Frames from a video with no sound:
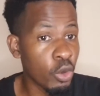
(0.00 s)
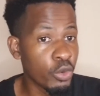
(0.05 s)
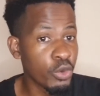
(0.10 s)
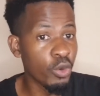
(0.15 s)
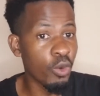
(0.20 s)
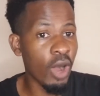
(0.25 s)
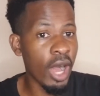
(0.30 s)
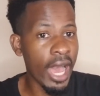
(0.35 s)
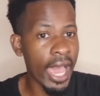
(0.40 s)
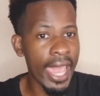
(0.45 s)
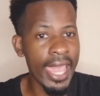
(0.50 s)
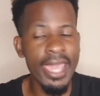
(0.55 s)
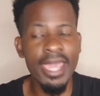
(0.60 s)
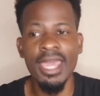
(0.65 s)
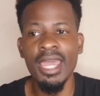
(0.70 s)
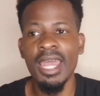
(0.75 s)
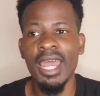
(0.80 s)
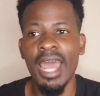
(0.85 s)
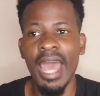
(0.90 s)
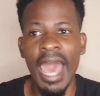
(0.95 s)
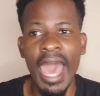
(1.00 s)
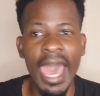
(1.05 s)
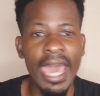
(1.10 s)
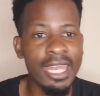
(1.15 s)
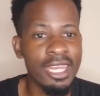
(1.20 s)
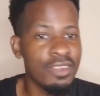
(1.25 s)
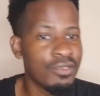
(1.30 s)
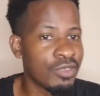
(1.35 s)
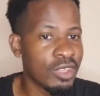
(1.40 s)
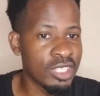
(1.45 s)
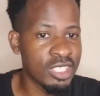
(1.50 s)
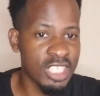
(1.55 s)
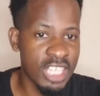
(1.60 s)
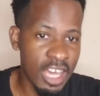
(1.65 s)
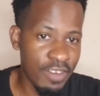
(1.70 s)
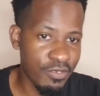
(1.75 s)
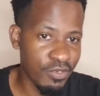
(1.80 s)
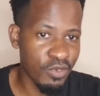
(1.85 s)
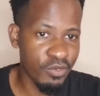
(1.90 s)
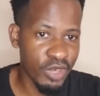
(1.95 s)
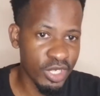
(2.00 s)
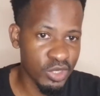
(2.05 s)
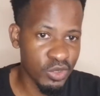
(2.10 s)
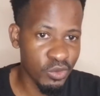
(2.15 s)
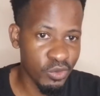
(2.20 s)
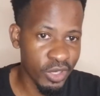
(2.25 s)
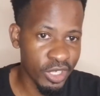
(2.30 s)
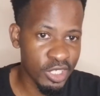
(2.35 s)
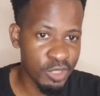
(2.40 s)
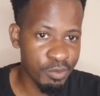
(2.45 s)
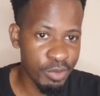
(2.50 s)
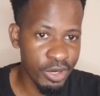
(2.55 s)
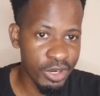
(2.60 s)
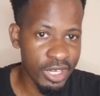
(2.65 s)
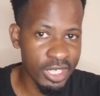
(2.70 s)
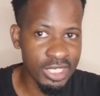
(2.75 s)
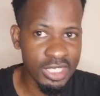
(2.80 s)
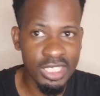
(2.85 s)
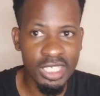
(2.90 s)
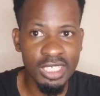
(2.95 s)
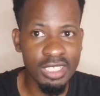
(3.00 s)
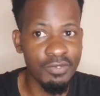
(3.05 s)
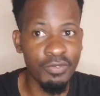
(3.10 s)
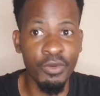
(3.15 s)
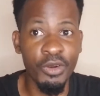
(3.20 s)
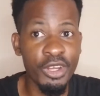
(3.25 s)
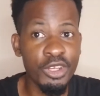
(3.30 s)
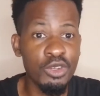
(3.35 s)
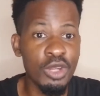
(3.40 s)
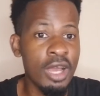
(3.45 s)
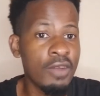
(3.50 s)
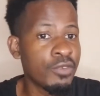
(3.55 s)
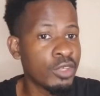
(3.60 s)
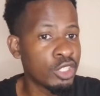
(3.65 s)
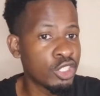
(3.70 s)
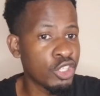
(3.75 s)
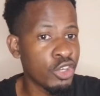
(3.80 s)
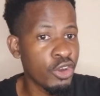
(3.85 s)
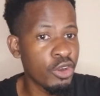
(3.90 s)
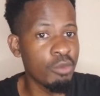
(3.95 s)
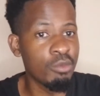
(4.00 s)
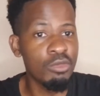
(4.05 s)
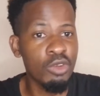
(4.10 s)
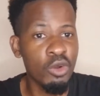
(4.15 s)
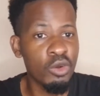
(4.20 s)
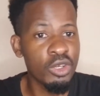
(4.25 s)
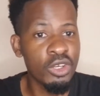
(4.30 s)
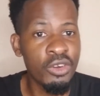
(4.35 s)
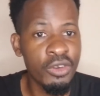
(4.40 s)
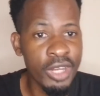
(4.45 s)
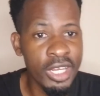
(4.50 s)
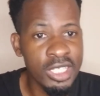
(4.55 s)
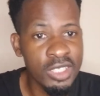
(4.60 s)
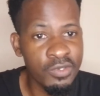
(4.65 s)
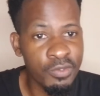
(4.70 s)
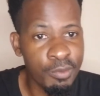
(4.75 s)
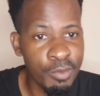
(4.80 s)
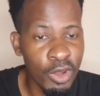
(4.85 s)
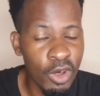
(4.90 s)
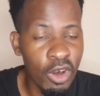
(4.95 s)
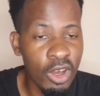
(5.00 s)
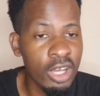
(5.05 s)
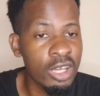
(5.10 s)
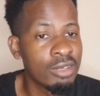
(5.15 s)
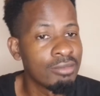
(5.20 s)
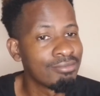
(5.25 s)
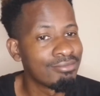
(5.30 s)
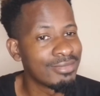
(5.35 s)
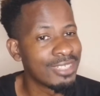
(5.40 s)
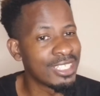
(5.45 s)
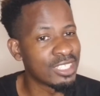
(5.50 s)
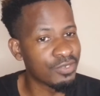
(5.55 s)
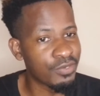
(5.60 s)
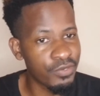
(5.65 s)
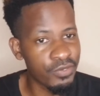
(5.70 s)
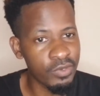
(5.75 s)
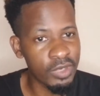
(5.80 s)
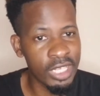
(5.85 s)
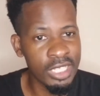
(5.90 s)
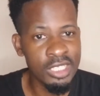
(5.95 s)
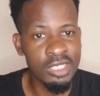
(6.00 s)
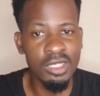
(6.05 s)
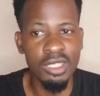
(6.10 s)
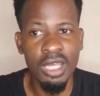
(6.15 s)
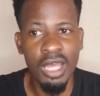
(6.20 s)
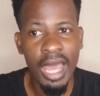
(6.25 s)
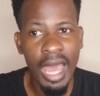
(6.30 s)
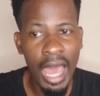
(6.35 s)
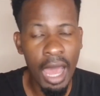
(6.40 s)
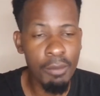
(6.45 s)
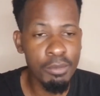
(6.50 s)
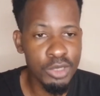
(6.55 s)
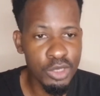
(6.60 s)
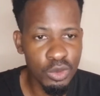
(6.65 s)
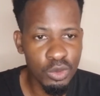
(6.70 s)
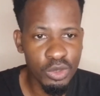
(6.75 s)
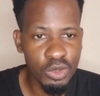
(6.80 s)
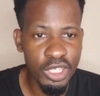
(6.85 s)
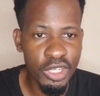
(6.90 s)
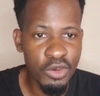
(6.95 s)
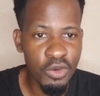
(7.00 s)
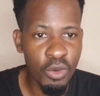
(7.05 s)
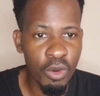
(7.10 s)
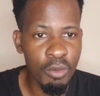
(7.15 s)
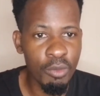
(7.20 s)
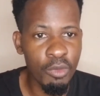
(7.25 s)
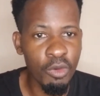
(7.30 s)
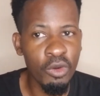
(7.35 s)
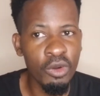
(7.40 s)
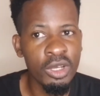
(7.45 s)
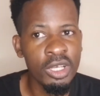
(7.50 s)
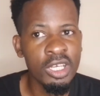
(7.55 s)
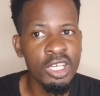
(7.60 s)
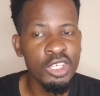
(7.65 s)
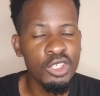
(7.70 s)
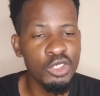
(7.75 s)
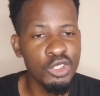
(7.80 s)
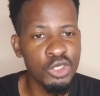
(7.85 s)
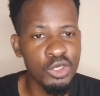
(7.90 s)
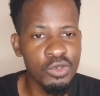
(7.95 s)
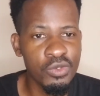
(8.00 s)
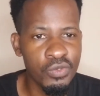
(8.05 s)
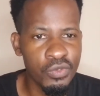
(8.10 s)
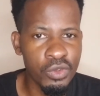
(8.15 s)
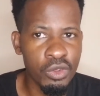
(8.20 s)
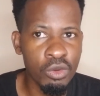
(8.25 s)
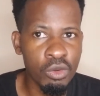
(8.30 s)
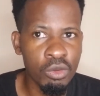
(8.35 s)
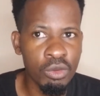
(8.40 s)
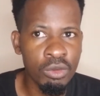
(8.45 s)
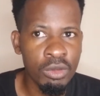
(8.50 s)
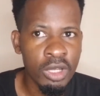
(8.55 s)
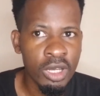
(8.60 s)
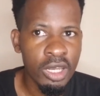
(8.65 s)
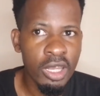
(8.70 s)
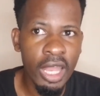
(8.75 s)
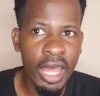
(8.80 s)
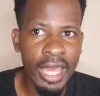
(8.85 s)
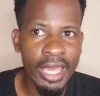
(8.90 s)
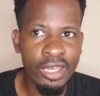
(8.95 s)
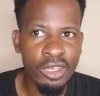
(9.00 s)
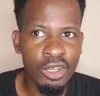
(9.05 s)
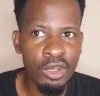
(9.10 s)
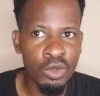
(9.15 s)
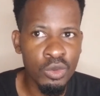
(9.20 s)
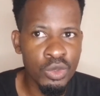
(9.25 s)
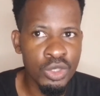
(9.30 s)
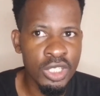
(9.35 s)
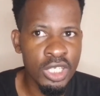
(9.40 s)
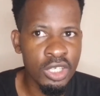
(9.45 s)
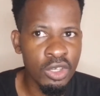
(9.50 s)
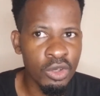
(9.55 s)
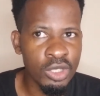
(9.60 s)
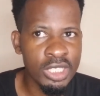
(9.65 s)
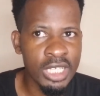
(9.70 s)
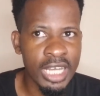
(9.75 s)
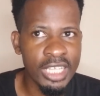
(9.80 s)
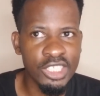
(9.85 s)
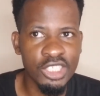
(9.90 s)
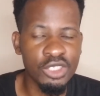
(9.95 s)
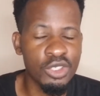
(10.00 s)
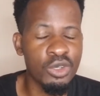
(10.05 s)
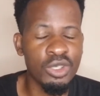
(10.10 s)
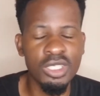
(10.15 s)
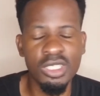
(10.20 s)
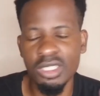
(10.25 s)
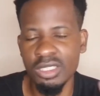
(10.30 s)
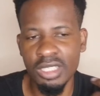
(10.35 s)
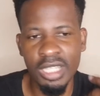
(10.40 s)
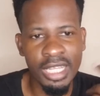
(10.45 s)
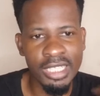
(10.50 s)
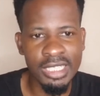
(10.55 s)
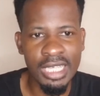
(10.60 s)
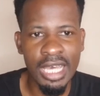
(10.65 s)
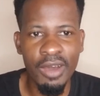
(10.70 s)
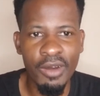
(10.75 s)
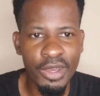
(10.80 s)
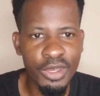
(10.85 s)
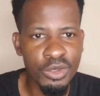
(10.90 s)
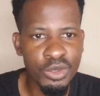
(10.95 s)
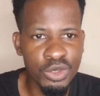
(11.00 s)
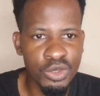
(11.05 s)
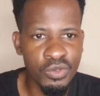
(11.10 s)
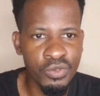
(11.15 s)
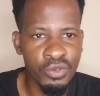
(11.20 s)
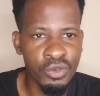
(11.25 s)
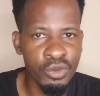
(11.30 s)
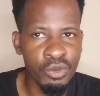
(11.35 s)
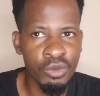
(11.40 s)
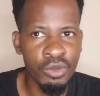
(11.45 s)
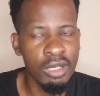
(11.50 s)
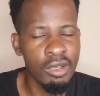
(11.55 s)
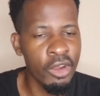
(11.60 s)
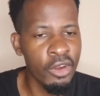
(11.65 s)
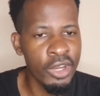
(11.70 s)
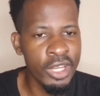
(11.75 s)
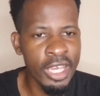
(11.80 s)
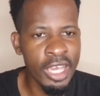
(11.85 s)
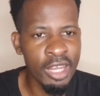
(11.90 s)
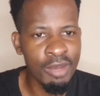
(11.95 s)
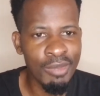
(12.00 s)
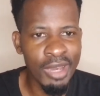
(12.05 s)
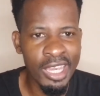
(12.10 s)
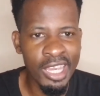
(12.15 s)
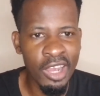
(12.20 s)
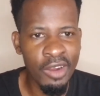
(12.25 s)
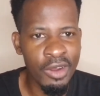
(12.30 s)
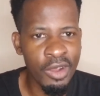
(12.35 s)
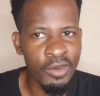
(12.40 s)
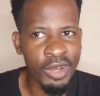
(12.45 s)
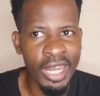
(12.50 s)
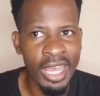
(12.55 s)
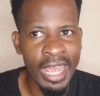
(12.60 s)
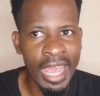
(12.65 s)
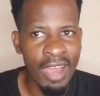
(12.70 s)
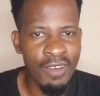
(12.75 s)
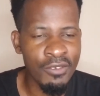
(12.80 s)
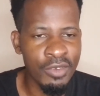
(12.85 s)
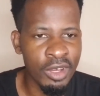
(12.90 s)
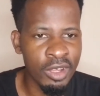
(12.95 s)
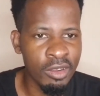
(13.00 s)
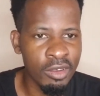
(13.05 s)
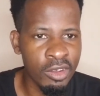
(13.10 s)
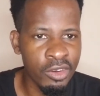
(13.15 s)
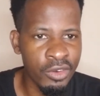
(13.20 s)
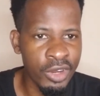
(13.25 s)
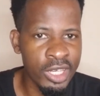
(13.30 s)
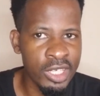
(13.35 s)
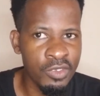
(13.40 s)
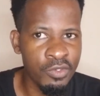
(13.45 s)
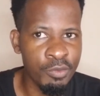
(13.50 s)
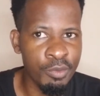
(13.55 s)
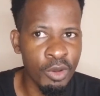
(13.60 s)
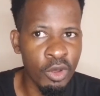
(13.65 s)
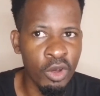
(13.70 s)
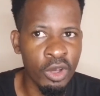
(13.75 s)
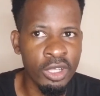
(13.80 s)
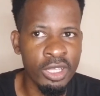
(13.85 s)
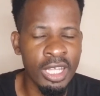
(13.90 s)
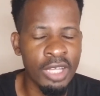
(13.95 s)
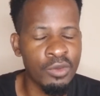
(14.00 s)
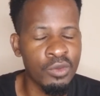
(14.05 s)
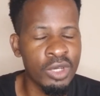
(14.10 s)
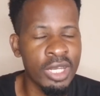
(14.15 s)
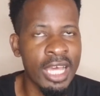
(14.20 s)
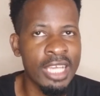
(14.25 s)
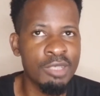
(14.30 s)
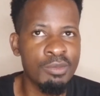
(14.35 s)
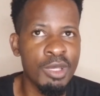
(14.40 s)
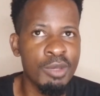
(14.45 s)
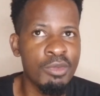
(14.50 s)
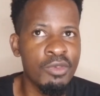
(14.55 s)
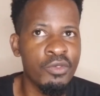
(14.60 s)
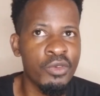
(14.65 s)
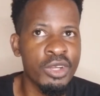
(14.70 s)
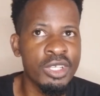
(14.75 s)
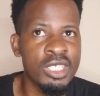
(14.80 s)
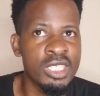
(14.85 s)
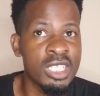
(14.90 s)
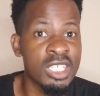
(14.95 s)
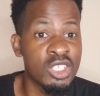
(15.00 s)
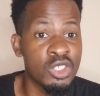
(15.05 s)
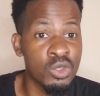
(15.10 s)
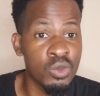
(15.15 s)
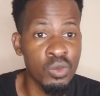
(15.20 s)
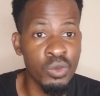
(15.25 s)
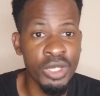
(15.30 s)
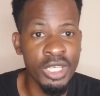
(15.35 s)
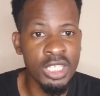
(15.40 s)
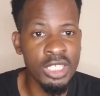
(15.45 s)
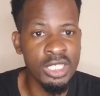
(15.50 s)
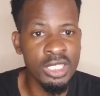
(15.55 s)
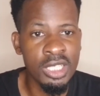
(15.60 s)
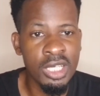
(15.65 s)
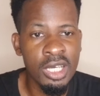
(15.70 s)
do I. And if there's enough of us who experience it for it to have a term called creative block, it's absolutely normal. You shouldn't feel like you're losing your touch, because that's how I used to feel earlier in my career when I have a creative block that would last maybe, for instance, 2 weeks.